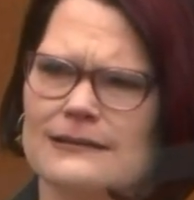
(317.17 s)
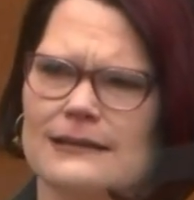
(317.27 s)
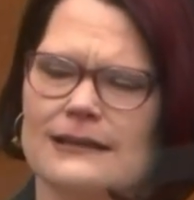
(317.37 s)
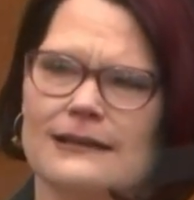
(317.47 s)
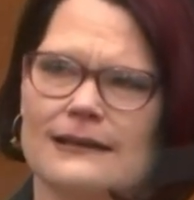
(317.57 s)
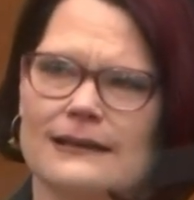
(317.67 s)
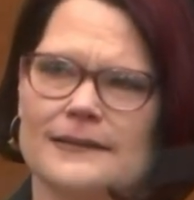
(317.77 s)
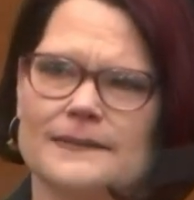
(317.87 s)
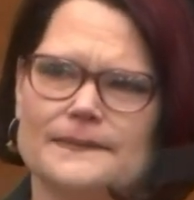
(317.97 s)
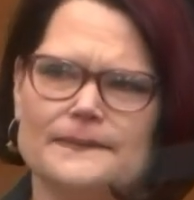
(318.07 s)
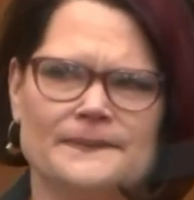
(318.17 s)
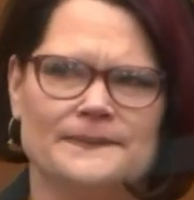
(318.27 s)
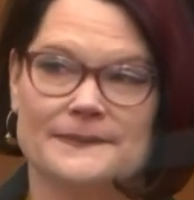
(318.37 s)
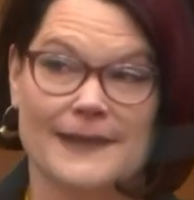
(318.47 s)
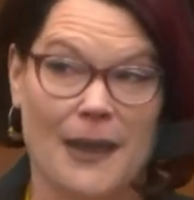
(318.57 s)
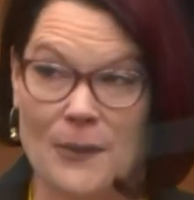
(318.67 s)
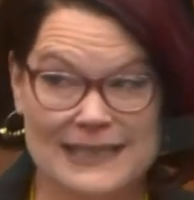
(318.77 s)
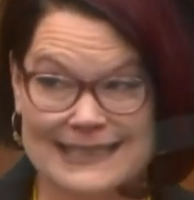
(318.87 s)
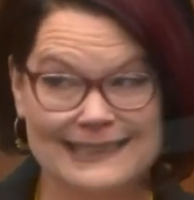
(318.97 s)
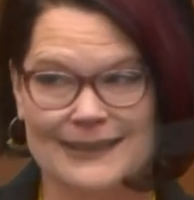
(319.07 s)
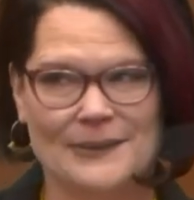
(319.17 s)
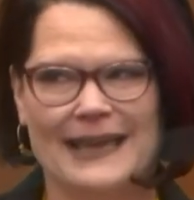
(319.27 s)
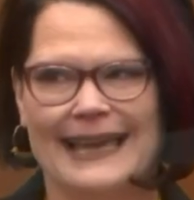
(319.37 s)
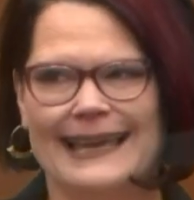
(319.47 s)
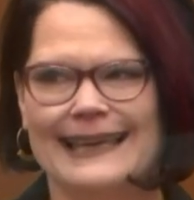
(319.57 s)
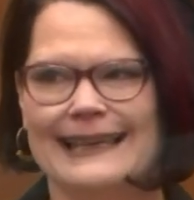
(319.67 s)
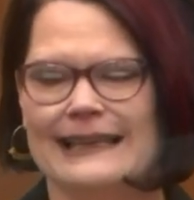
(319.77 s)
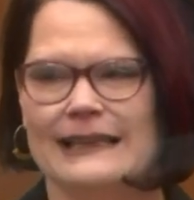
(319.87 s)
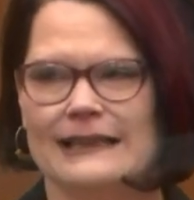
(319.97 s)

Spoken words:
And I wasn't okay.